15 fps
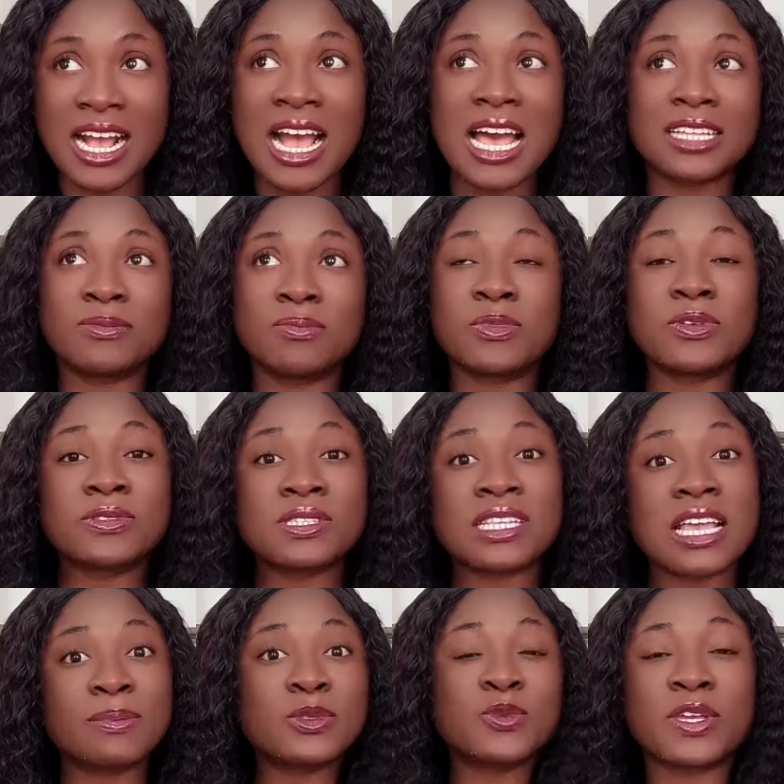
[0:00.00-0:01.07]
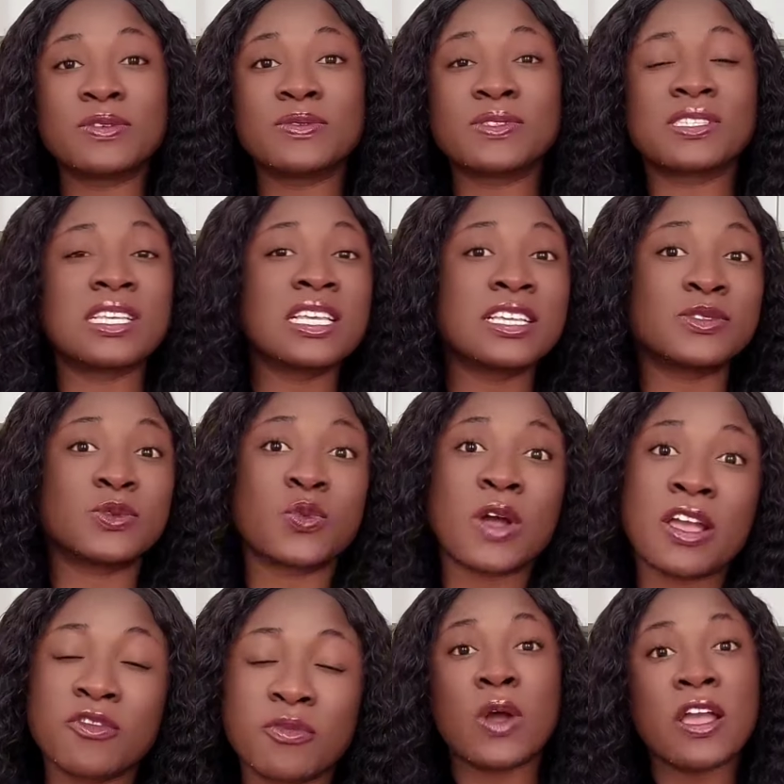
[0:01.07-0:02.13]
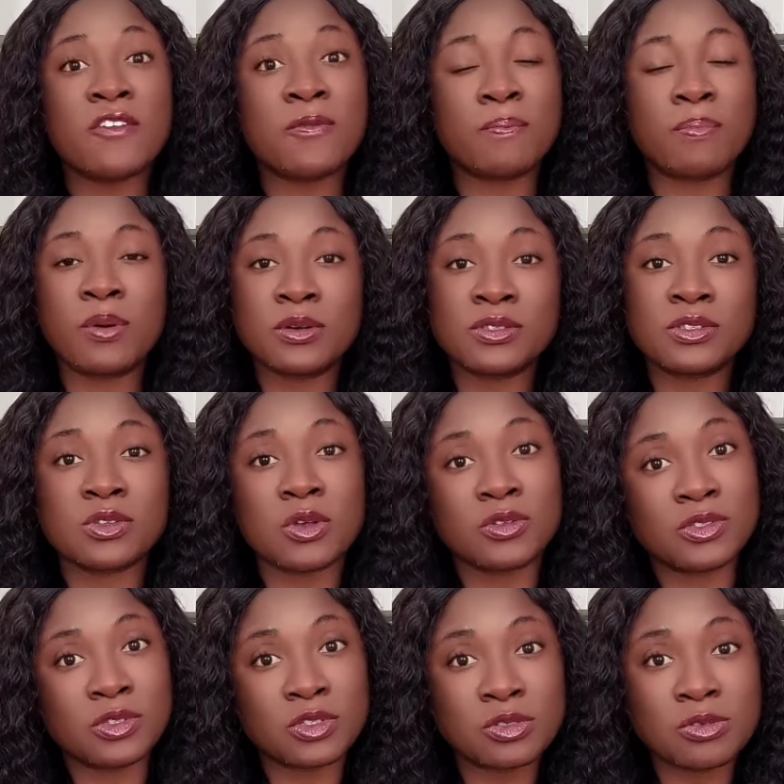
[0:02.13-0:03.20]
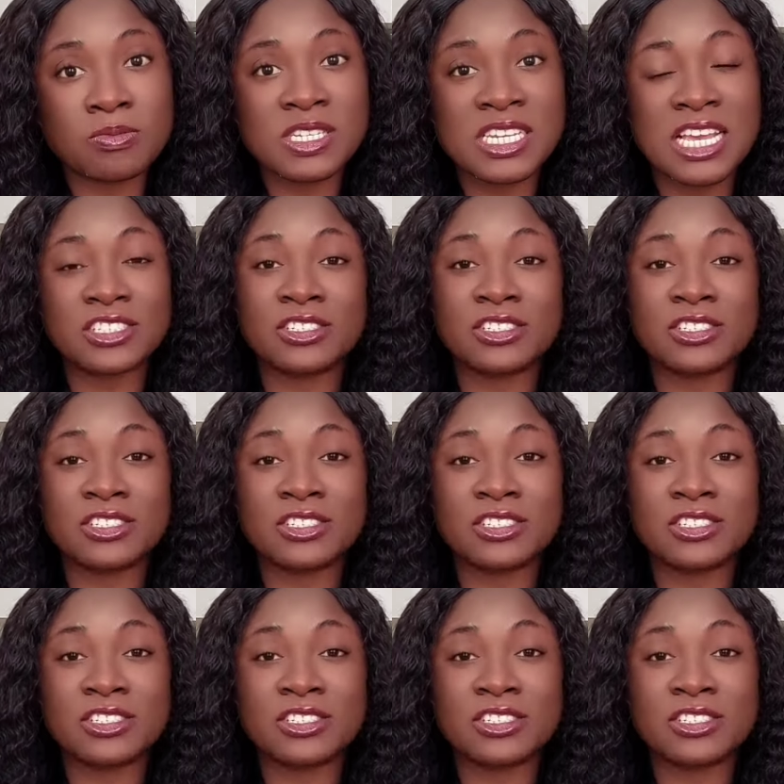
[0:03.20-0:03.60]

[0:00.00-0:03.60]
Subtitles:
And most times when you see his wife post on social media,